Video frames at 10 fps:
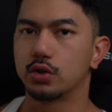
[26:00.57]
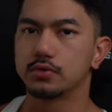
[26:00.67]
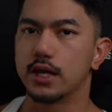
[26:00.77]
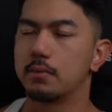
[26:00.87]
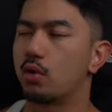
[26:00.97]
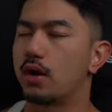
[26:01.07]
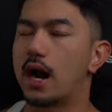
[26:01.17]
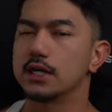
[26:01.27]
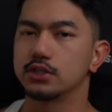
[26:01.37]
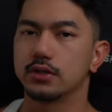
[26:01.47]
groups and more
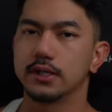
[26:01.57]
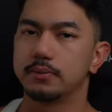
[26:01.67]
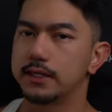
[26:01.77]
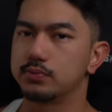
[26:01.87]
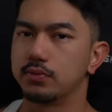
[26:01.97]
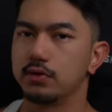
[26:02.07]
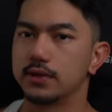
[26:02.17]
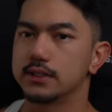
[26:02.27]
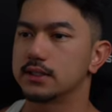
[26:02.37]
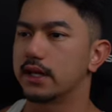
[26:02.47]
isolated based
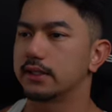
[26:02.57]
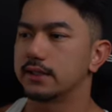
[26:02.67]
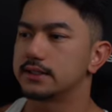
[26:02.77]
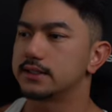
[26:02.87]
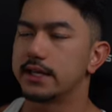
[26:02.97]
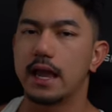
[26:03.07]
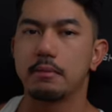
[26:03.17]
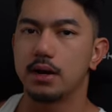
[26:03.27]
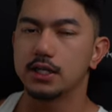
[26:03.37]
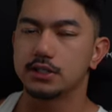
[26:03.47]
movements, like let's say
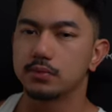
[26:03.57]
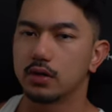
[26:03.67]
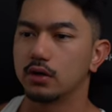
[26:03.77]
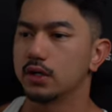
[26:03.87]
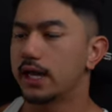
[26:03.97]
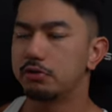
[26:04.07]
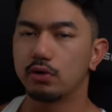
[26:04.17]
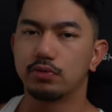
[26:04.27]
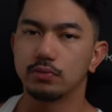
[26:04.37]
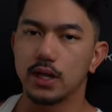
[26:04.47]
a bicep curl,
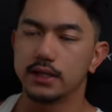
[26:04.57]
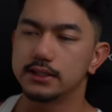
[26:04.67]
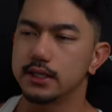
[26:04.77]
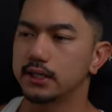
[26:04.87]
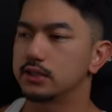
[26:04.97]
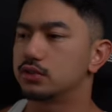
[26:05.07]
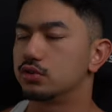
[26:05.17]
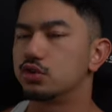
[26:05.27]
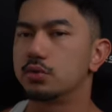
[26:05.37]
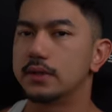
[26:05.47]
anywhere from 90 seconds
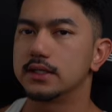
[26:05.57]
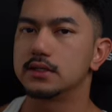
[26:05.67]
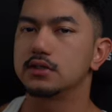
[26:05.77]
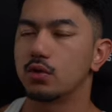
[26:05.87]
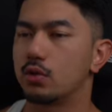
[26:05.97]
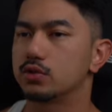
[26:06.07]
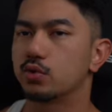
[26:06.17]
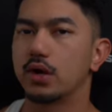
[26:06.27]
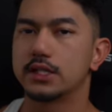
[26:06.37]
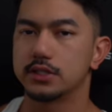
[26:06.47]
to two minutes is
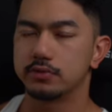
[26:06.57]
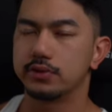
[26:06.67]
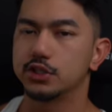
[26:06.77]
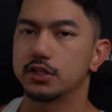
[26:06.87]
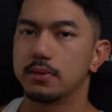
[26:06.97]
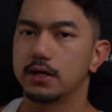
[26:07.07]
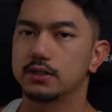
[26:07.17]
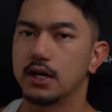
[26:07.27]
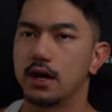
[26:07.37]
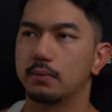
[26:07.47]
also a sufficient amount
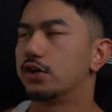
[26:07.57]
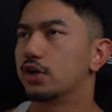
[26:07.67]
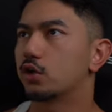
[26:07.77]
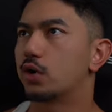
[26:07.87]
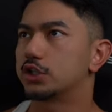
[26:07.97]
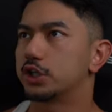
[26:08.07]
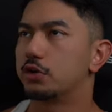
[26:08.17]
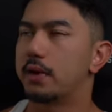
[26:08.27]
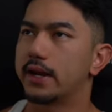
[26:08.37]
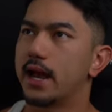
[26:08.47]
of time. Another question
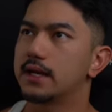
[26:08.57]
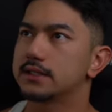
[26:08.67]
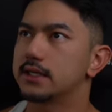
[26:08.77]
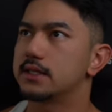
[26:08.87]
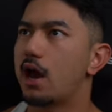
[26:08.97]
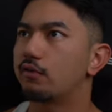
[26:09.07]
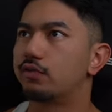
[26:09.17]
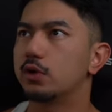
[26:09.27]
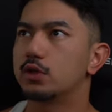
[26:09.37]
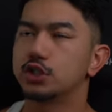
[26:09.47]
you might ask is how
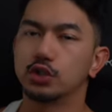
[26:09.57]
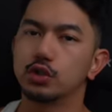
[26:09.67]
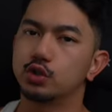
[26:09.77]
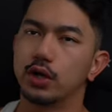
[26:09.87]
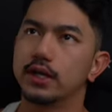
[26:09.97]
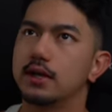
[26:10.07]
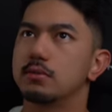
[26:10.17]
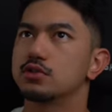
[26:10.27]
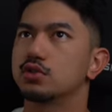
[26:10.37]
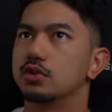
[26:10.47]
frequent should you train a
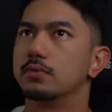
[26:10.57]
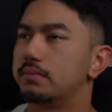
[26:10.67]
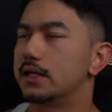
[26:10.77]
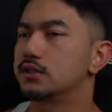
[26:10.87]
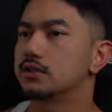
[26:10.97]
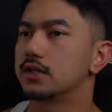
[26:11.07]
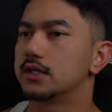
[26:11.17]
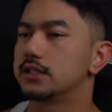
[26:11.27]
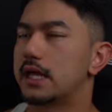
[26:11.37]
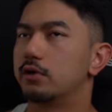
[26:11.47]
muscle group? Based on
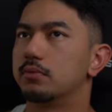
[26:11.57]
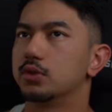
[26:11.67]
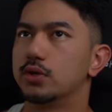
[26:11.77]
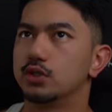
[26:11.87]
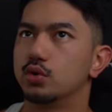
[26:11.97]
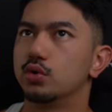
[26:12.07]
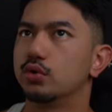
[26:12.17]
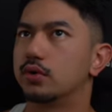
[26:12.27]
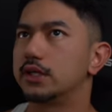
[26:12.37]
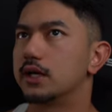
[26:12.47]
studies, anywhere between two
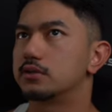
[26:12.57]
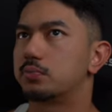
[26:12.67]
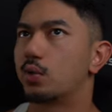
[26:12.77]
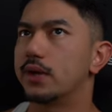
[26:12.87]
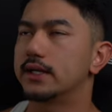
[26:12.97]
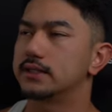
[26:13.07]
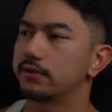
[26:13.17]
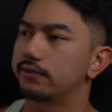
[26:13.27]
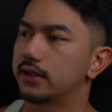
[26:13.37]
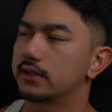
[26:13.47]
to three times per week is
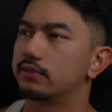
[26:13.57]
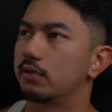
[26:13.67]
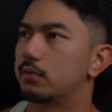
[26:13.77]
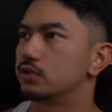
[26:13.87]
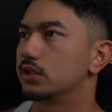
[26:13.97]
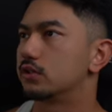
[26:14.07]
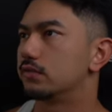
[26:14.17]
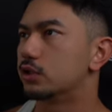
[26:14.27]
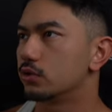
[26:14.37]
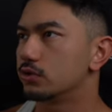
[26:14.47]
effective effective for most
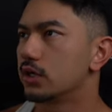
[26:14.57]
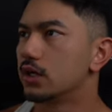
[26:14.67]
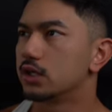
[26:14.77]
individuals.